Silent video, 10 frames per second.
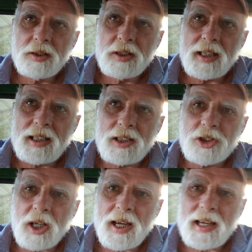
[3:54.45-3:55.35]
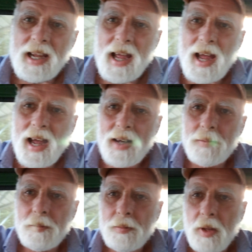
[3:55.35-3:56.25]
DJI
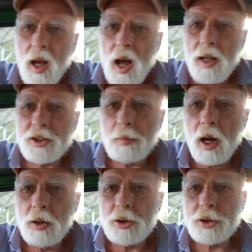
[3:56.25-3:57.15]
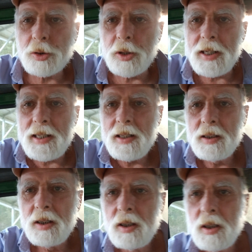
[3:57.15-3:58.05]
Osmo 3.
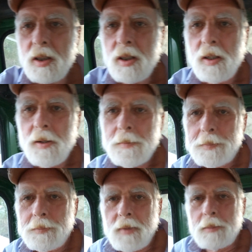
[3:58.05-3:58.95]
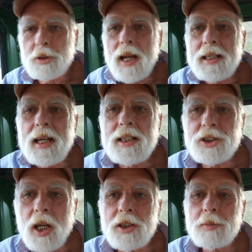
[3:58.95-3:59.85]
I'm trying to get that
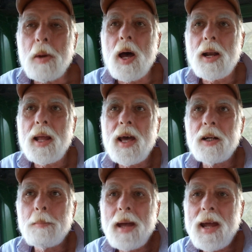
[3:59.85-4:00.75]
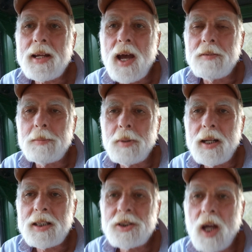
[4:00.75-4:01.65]
sunspot out of the back of it, but
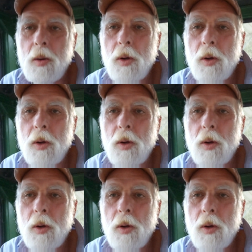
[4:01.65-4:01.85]
that's not